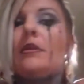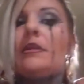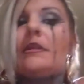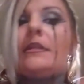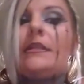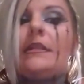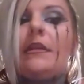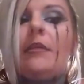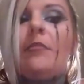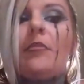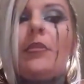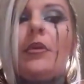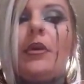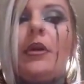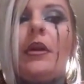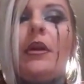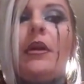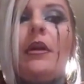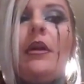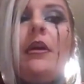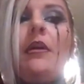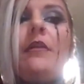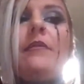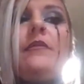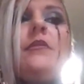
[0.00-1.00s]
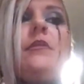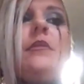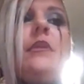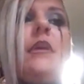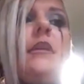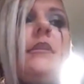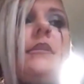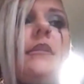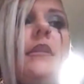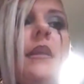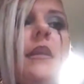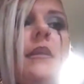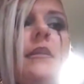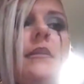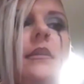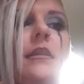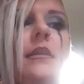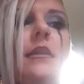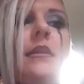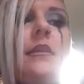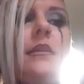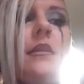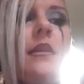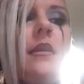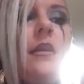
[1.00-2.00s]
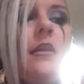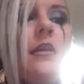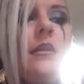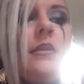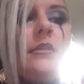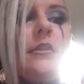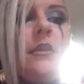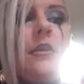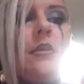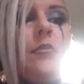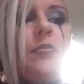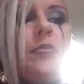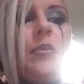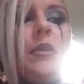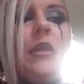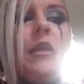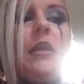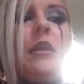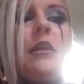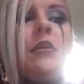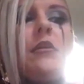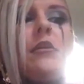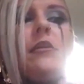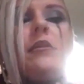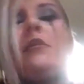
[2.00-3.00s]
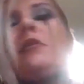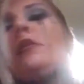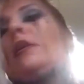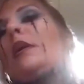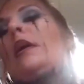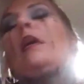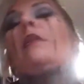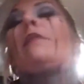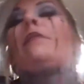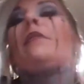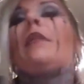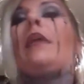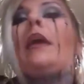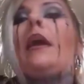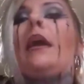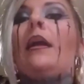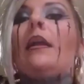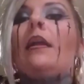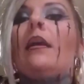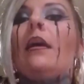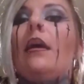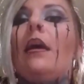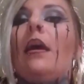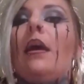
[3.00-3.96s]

December of 2018. So be on the lookout for that.